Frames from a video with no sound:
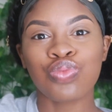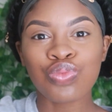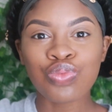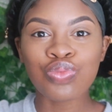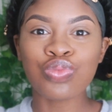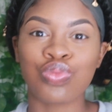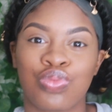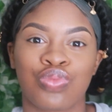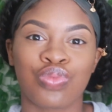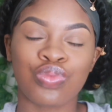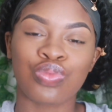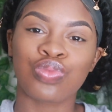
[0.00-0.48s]

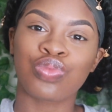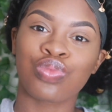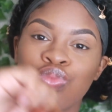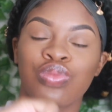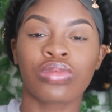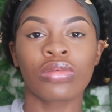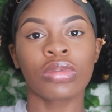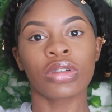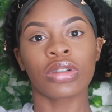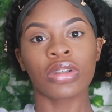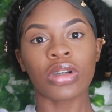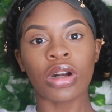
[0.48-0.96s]
y'all, but
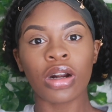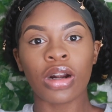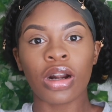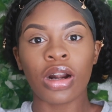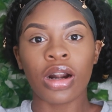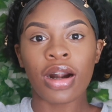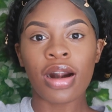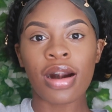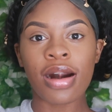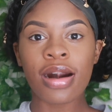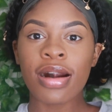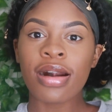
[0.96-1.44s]
I
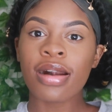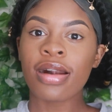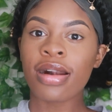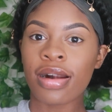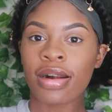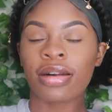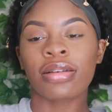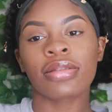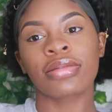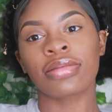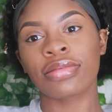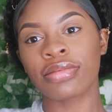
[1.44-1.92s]
don't
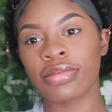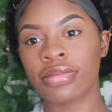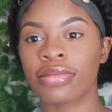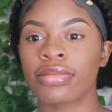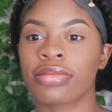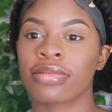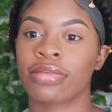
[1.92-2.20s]
know.